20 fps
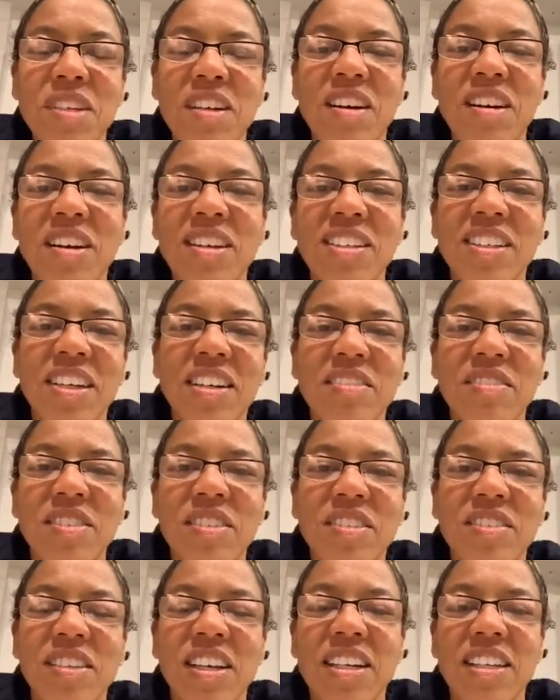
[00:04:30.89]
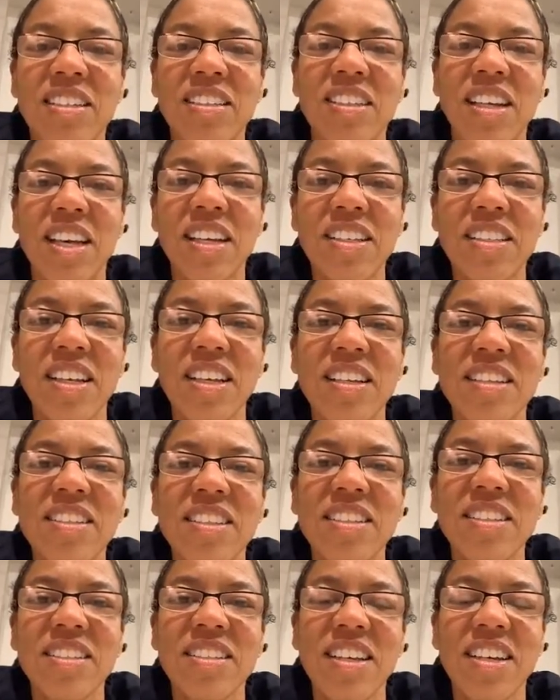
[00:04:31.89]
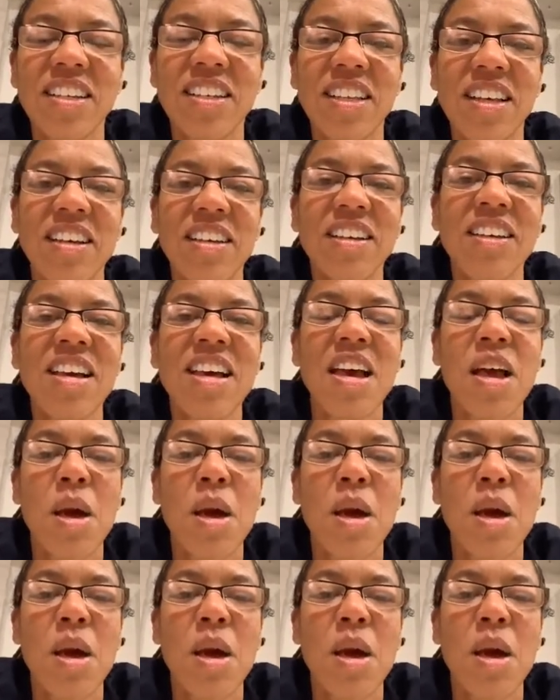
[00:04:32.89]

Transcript: I hardly ever take lunch like that.